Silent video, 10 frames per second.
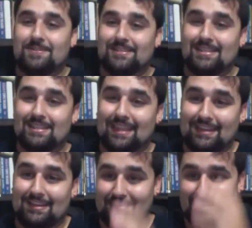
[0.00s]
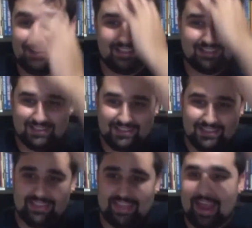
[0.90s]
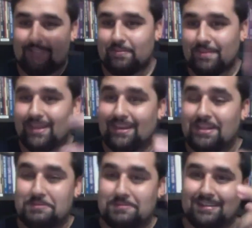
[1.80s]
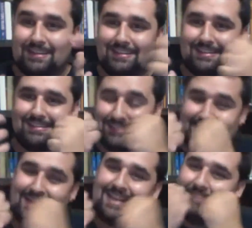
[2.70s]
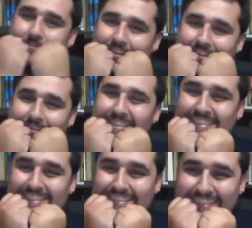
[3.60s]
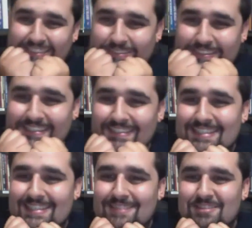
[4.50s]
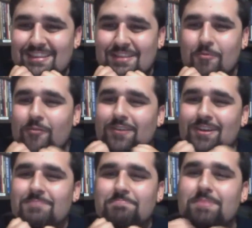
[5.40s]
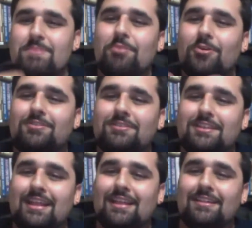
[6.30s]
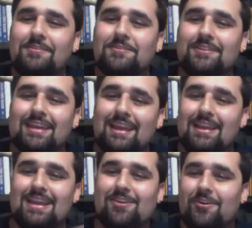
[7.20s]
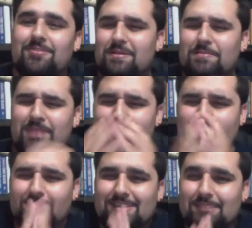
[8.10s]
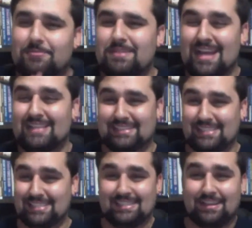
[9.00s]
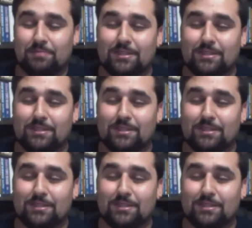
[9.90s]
like, they have to make another one, and what's going to happen? If the Xenomorph's going to be birthed in that little thing and eat all the baby embryos, that would be nasty and sick, but